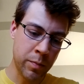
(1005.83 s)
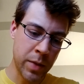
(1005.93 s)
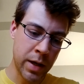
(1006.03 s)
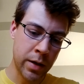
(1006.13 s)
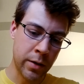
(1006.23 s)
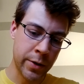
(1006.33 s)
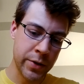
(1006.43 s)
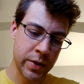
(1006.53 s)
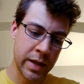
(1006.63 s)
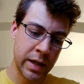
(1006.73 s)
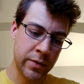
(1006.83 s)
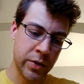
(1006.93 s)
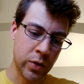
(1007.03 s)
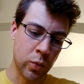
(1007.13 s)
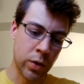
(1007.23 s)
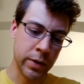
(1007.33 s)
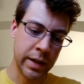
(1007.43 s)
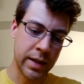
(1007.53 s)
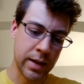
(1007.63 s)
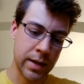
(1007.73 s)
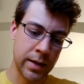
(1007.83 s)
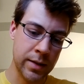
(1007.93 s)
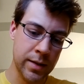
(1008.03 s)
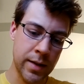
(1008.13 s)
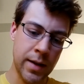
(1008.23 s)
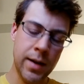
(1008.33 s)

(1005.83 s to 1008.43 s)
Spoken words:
men are slaves to worldly things.